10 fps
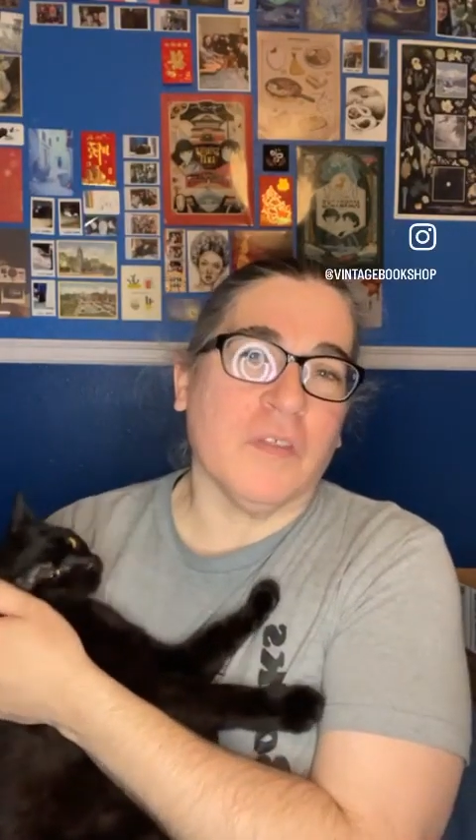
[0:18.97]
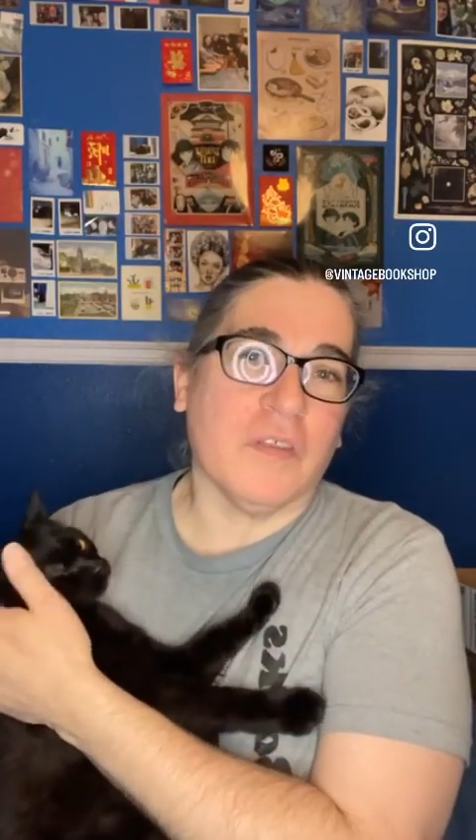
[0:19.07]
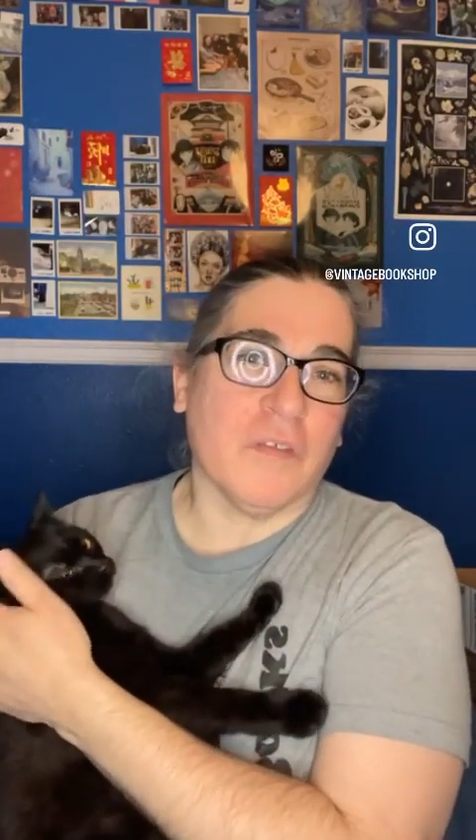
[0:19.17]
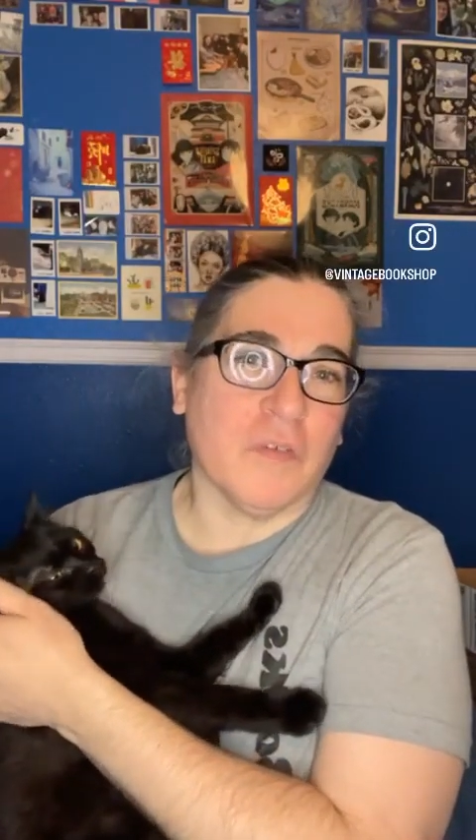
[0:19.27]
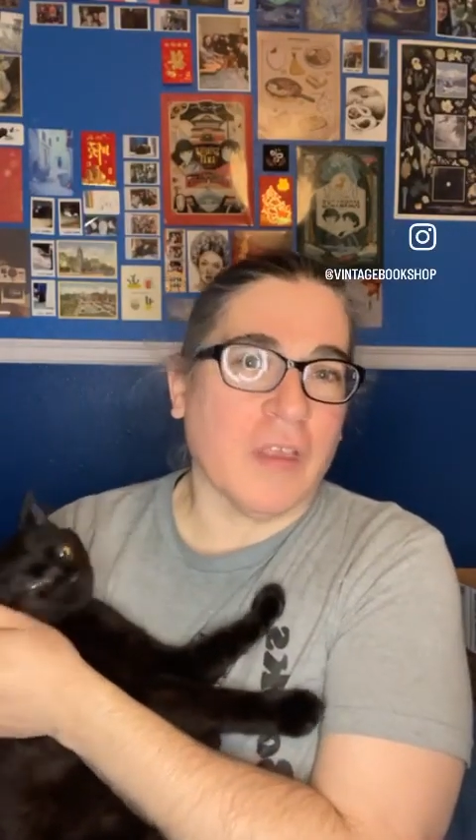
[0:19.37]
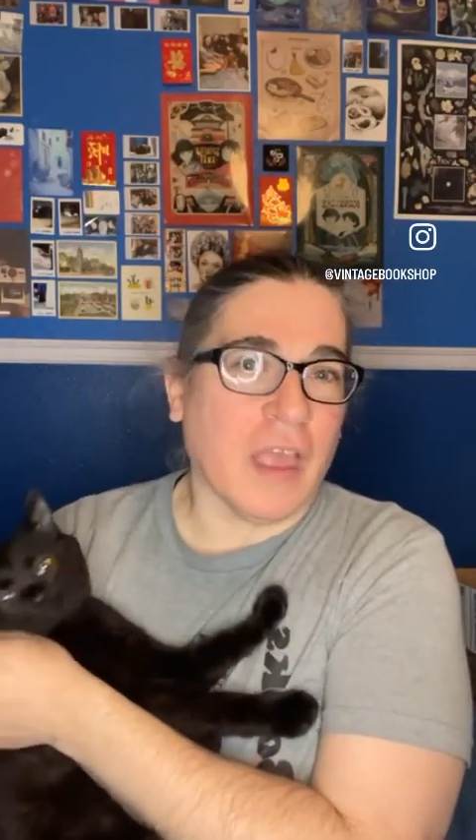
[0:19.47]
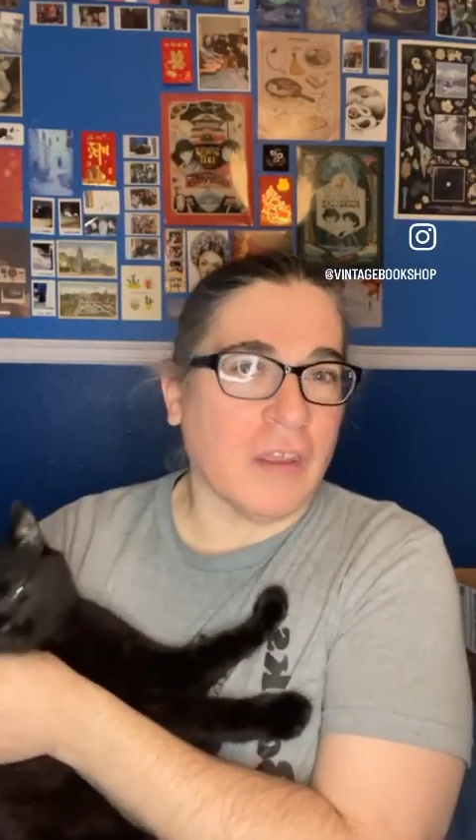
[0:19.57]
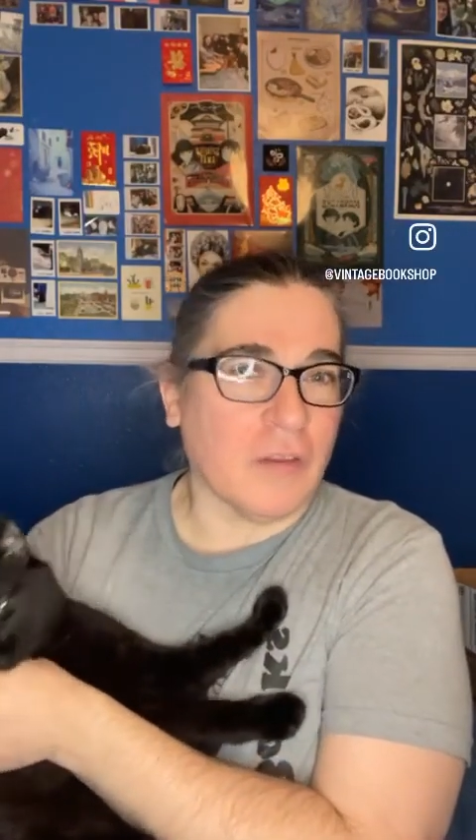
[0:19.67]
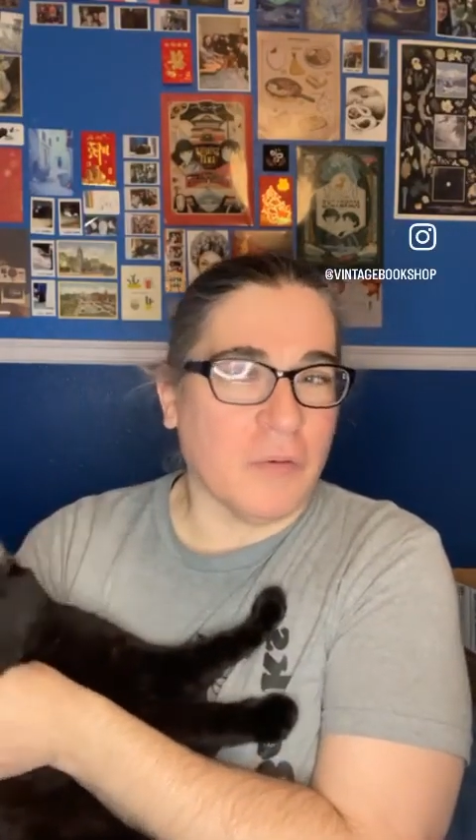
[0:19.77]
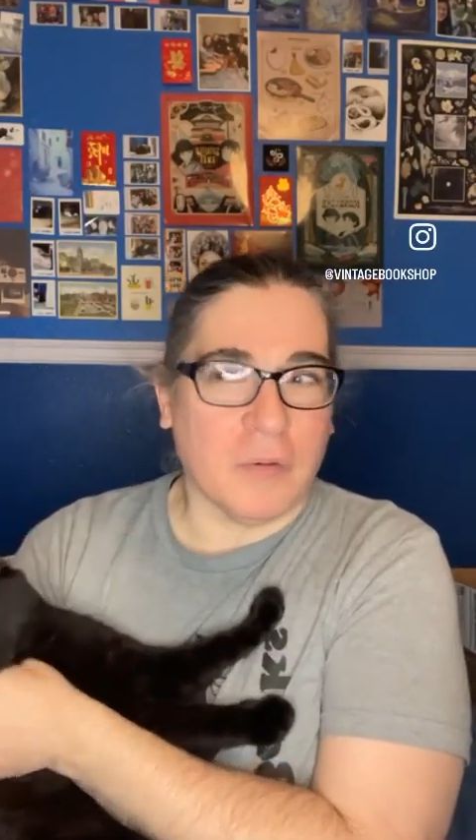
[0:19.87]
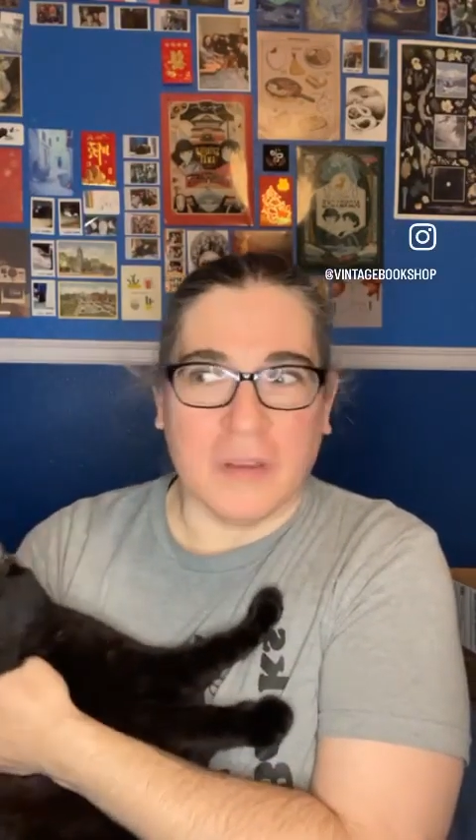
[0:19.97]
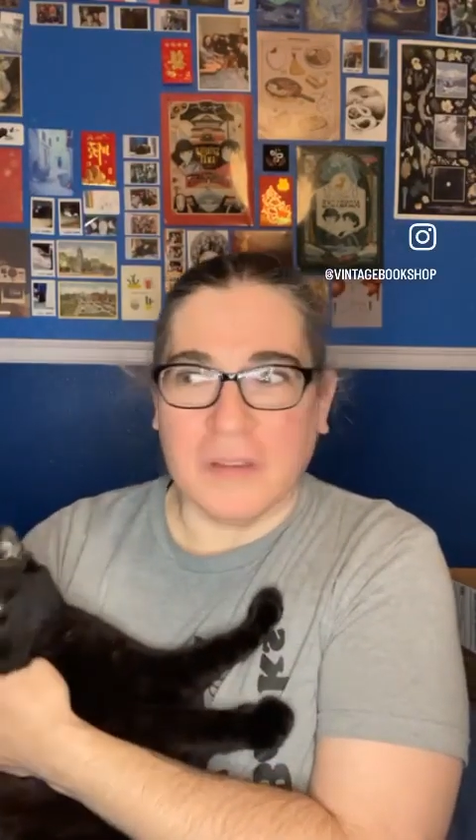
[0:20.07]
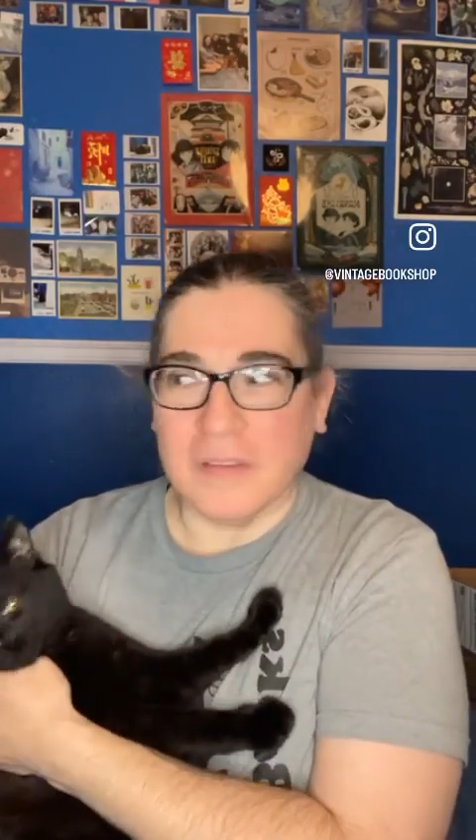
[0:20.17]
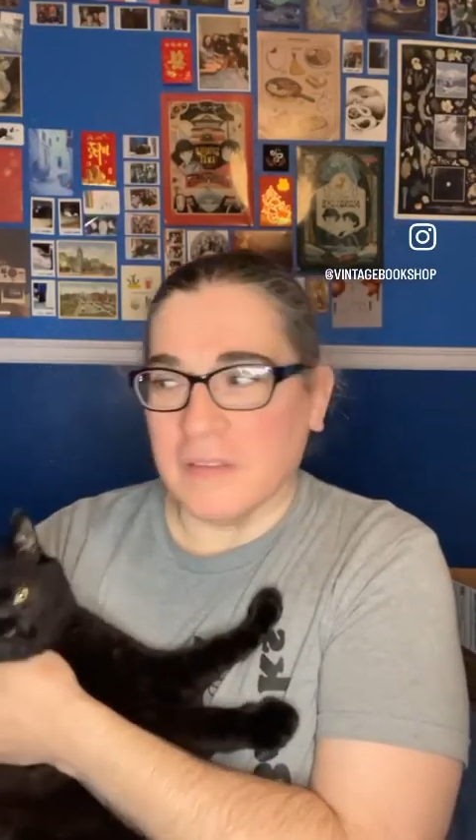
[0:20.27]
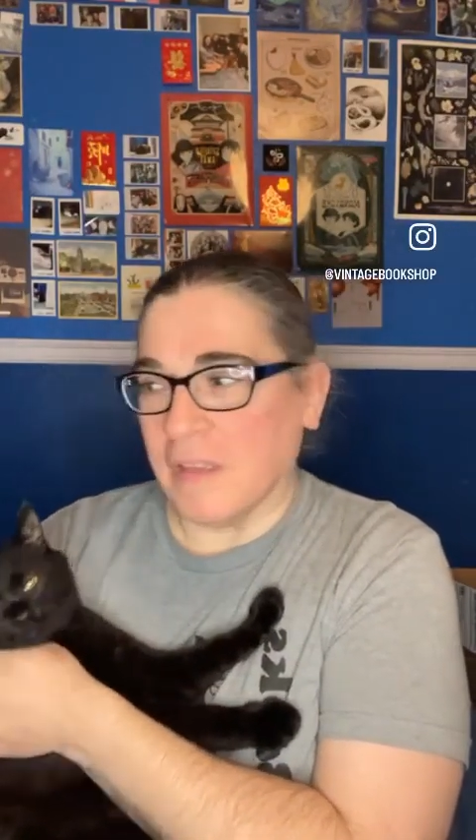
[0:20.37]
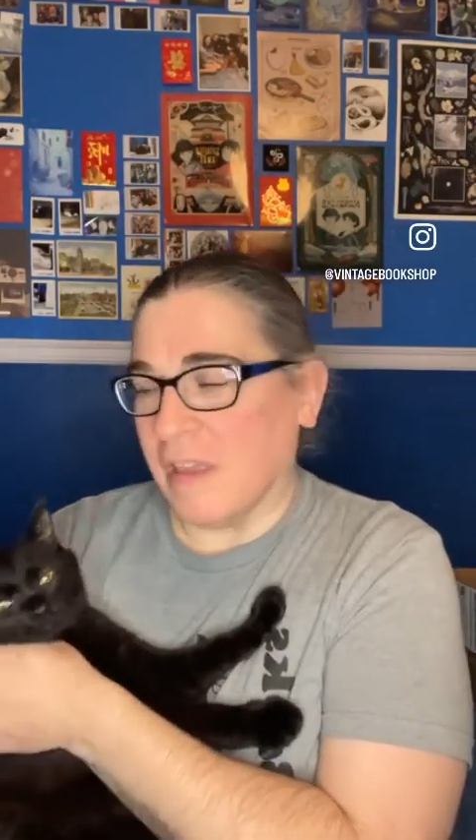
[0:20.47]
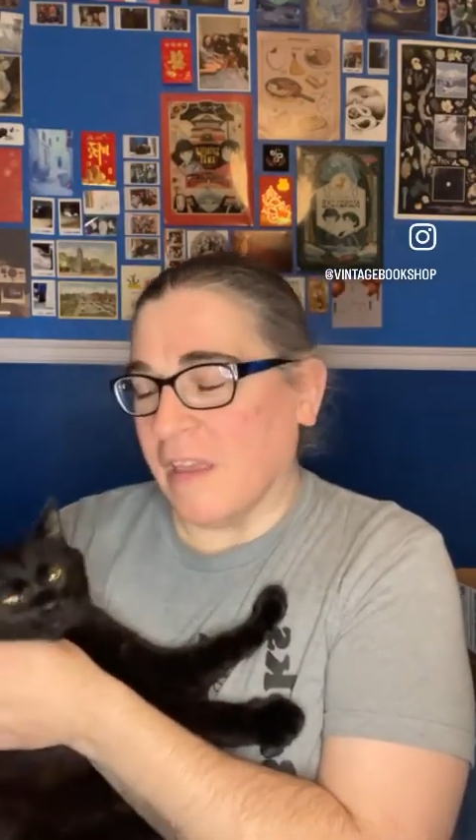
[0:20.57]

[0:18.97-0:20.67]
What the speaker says: the different categories.